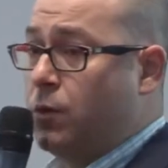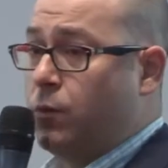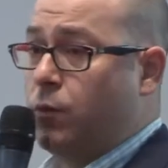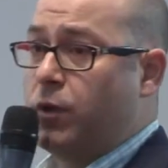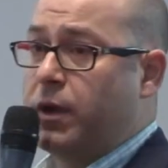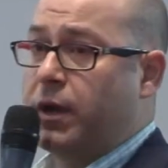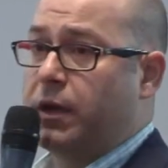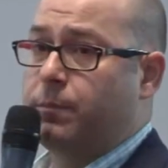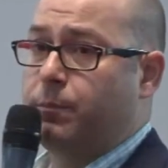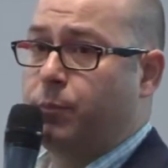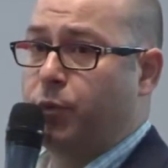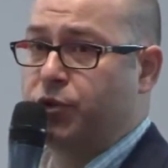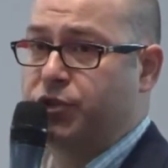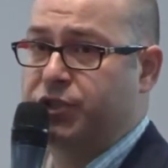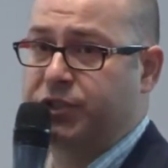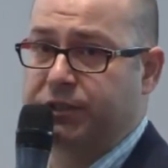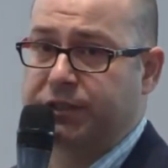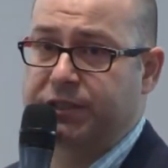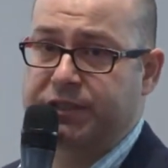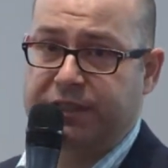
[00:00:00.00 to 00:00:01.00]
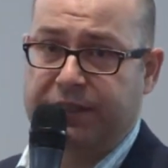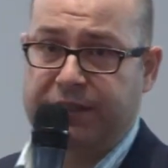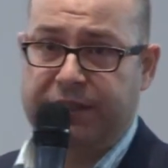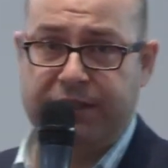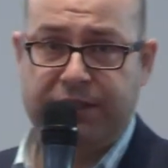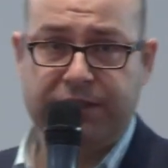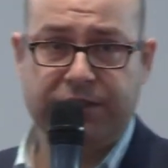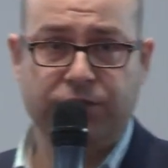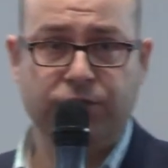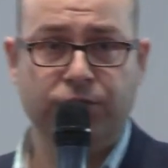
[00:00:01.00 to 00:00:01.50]
We are pushing the
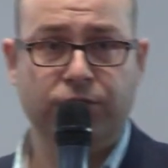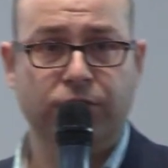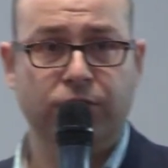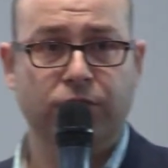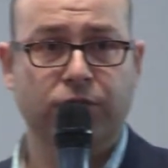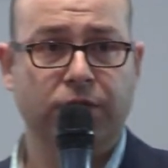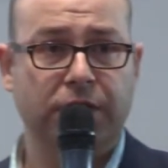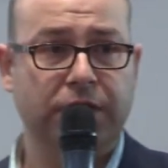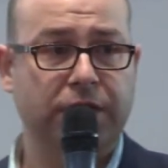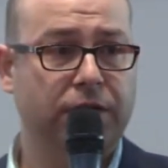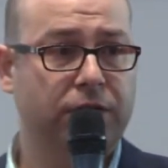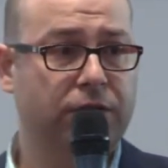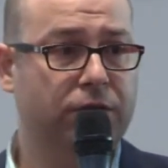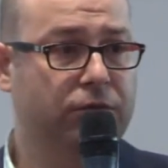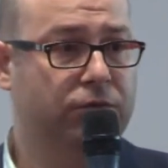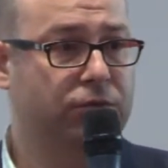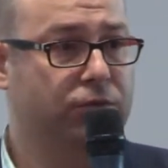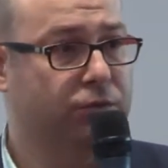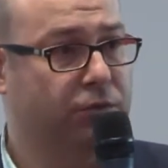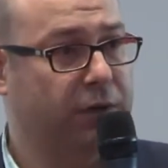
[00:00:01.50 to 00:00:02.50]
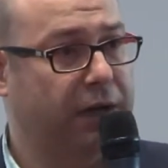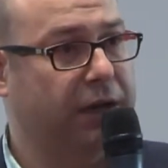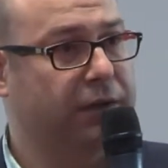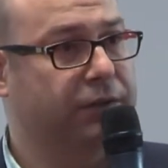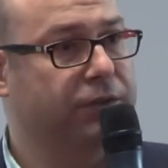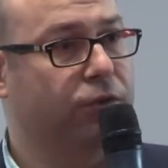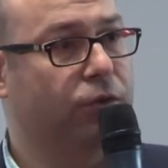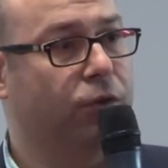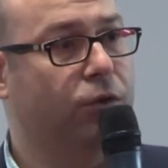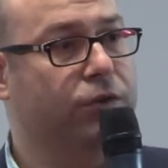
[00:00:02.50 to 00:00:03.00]
cities to
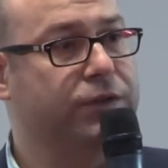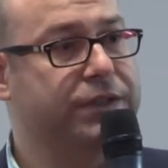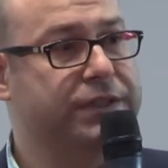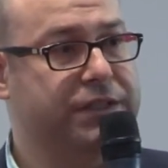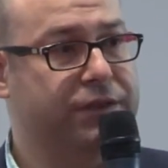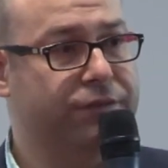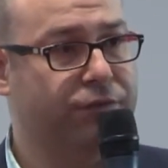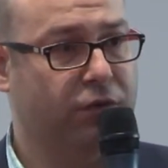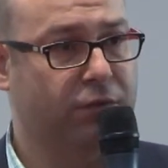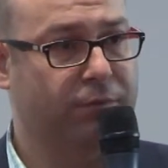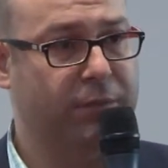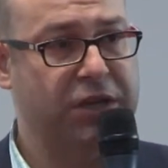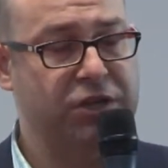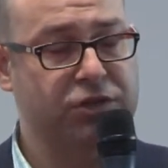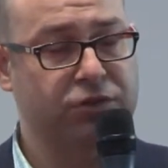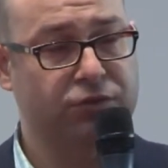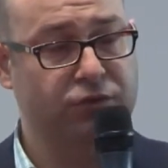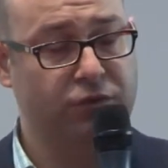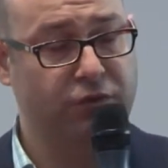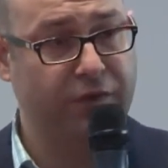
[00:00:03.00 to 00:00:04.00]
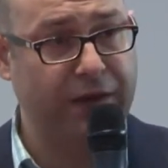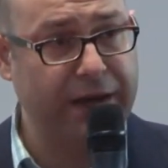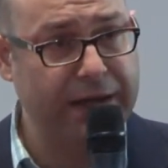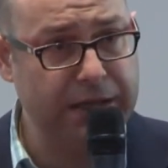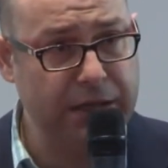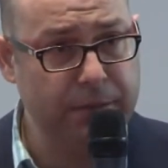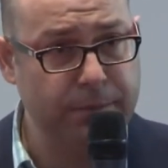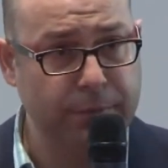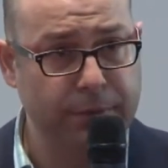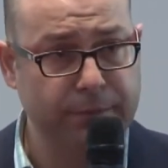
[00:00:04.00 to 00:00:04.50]
add all this information to
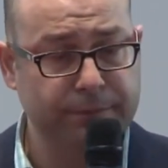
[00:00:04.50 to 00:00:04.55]
FI-WARE